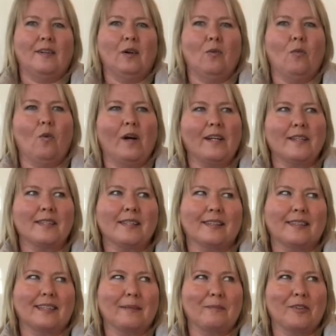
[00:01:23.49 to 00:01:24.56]
What is it
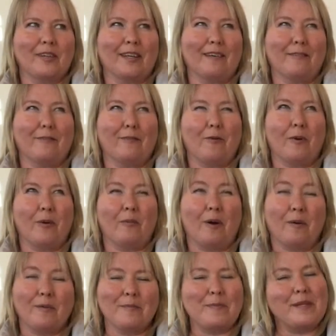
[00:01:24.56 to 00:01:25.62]
that I'm looking for?
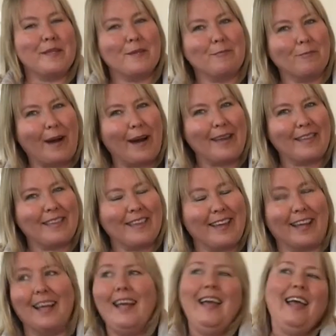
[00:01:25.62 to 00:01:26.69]
What would be the right thing?